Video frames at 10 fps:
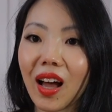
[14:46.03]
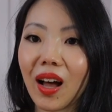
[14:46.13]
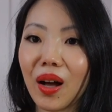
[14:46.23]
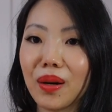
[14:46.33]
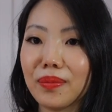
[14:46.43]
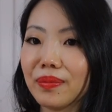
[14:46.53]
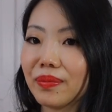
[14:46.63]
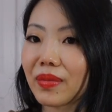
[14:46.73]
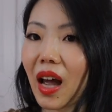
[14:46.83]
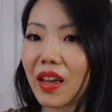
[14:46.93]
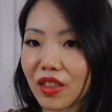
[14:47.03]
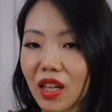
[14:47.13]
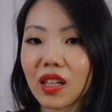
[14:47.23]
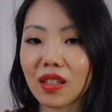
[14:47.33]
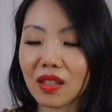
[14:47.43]
Um, I
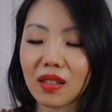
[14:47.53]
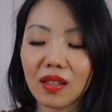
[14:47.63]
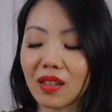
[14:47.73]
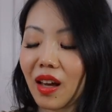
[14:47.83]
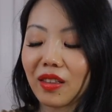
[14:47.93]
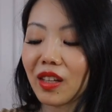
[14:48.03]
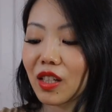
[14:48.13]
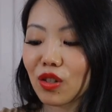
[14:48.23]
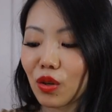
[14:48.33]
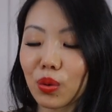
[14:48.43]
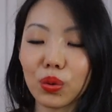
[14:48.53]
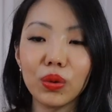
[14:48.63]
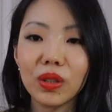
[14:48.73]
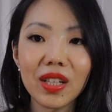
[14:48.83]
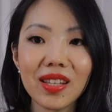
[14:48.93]
think it's I think it's the
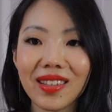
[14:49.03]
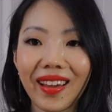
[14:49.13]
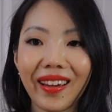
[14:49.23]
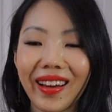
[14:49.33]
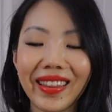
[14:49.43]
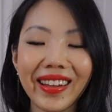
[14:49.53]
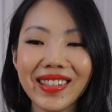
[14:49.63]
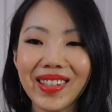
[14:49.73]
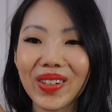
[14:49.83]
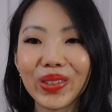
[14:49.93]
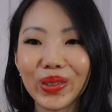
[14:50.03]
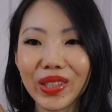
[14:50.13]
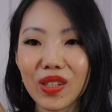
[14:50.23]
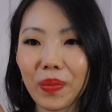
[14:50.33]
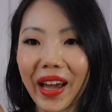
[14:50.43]
coolest thing. I think it's the
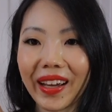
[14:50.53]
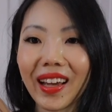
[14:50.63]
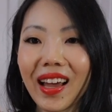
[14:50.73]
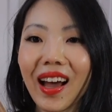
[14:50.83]
coolest bag.